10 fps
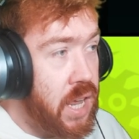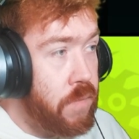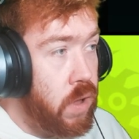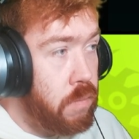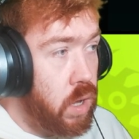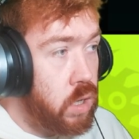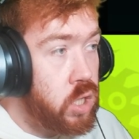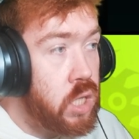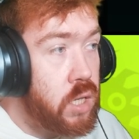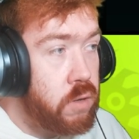to give him
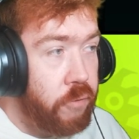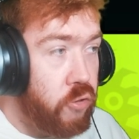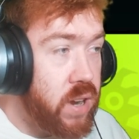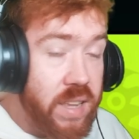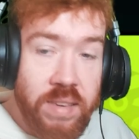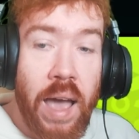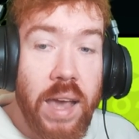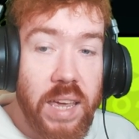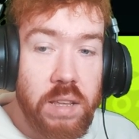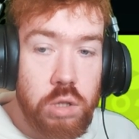3
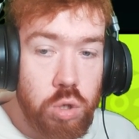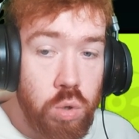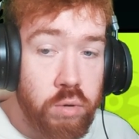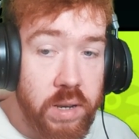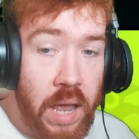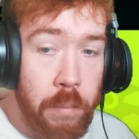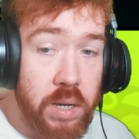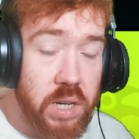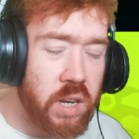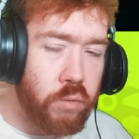attack and 2 crit
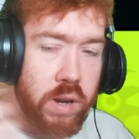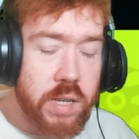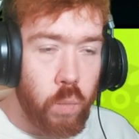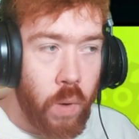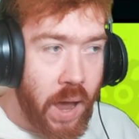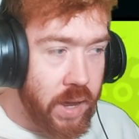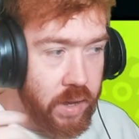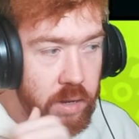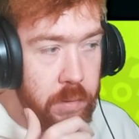damage. And the reason why is